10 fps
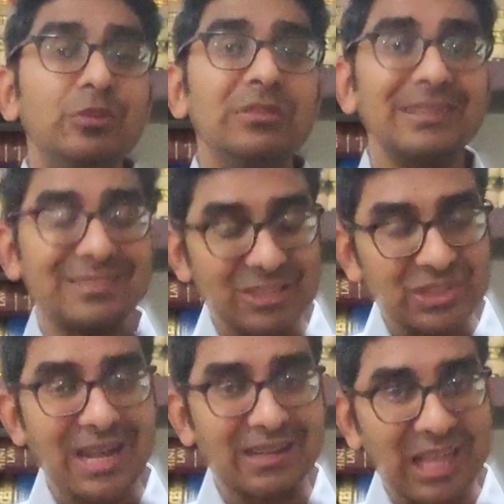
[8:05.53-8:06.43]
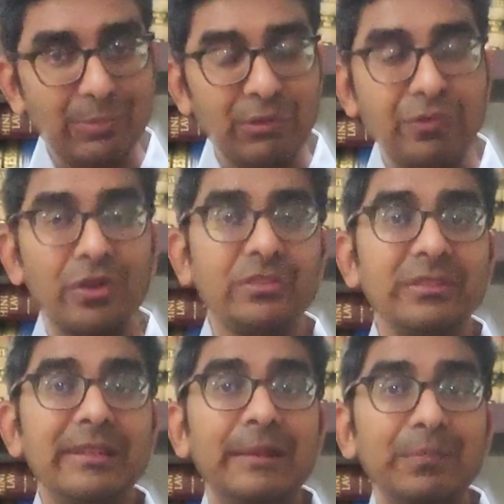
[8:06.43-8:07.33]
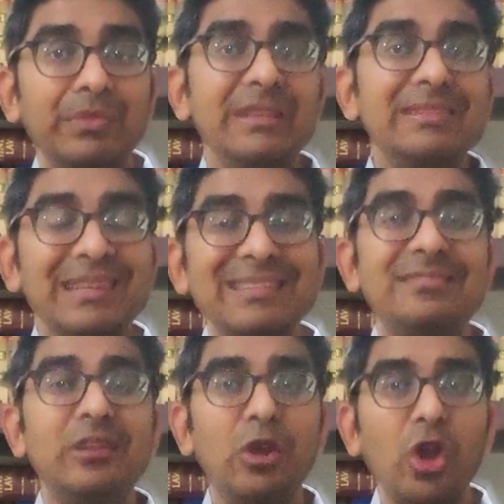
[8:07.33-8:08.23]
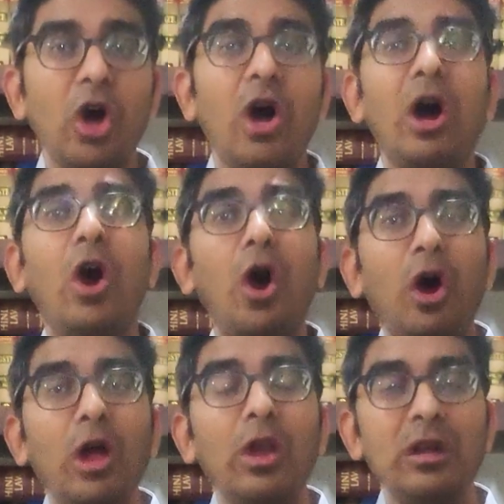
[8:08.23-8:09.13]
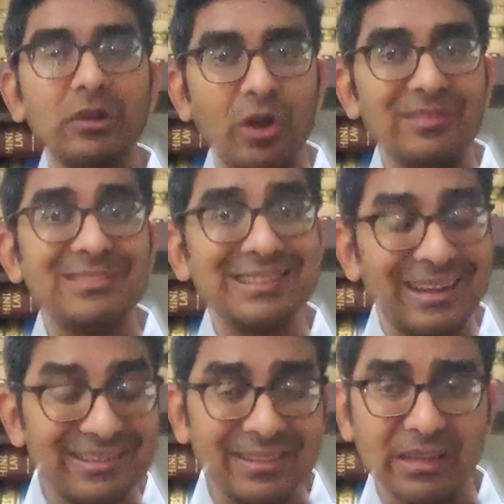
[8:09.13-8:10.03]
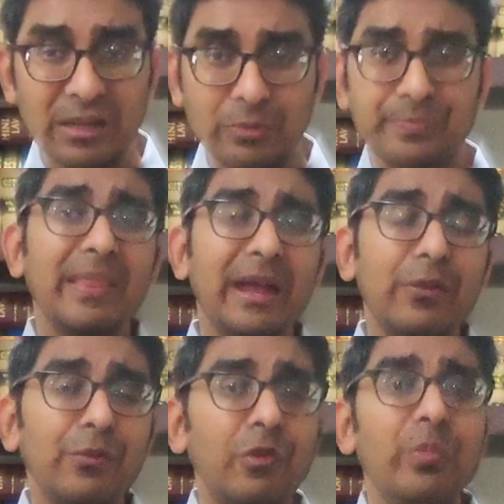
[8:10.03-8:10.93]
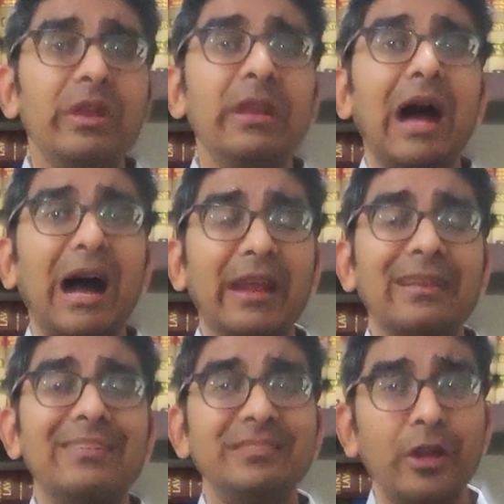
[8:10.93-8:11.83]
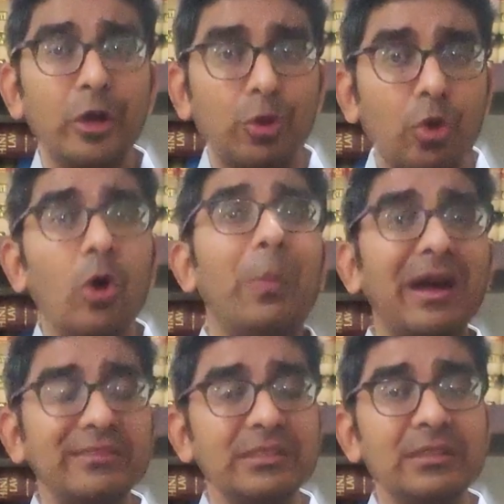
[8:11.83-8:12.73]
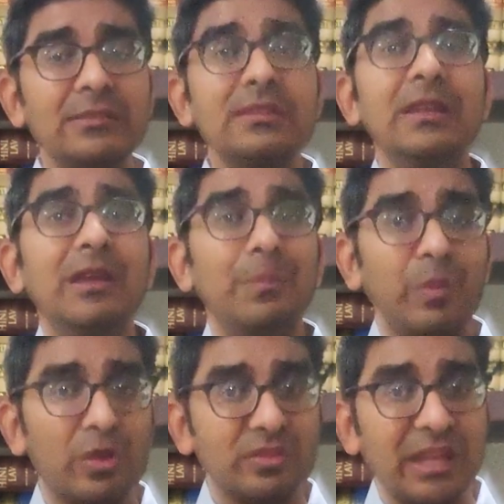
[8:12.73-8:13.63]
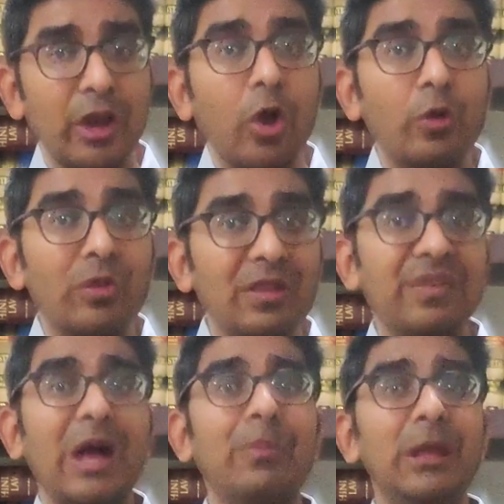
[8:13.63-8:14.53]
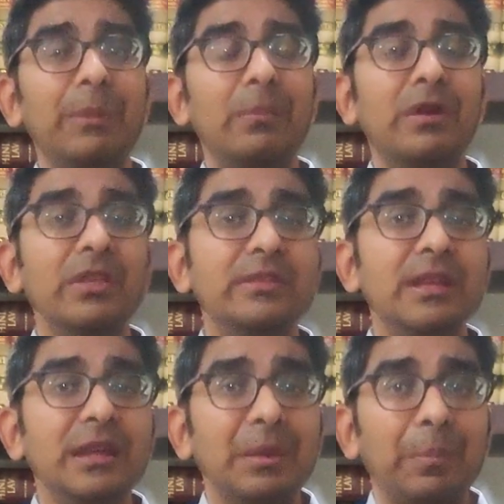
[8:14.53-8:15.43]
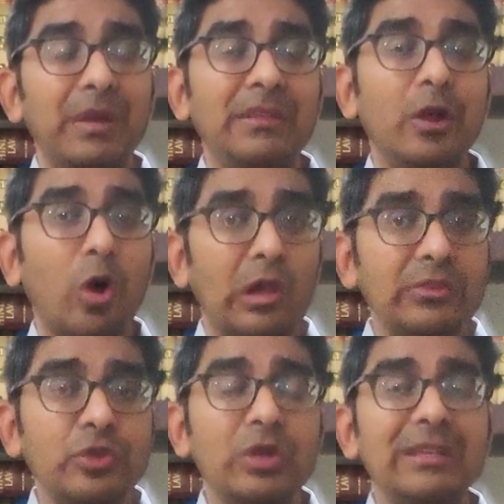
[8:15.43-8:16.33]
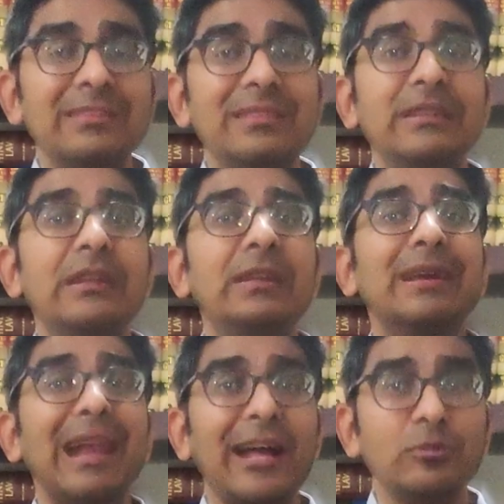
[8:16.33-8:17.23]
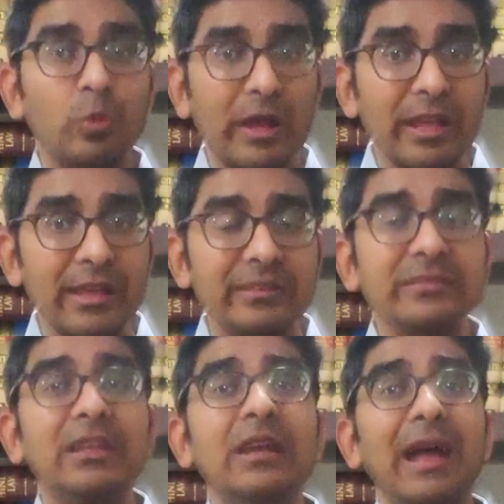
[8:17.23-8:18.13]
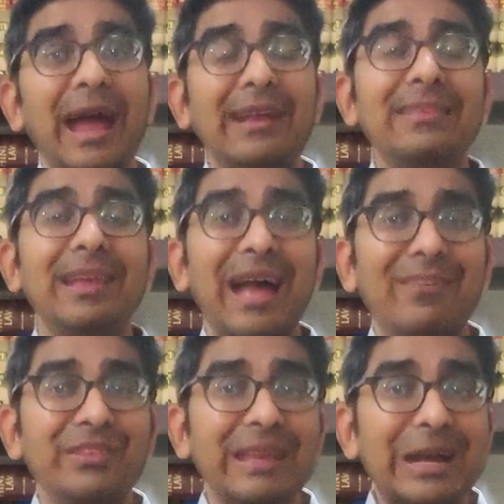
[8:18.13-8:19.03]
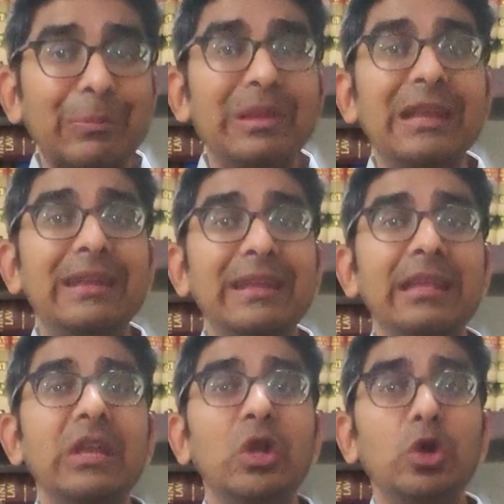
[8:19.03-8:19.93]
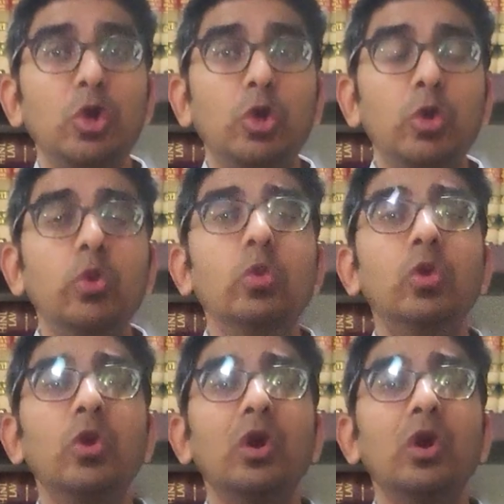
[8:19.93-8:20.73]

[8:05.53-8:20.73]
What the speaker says: Hindu Succession Act came in force, this is the law all across the country now, that women are considered coparsanas because they are not only family members, but they're also considered class 1 heirs, and they have the ability to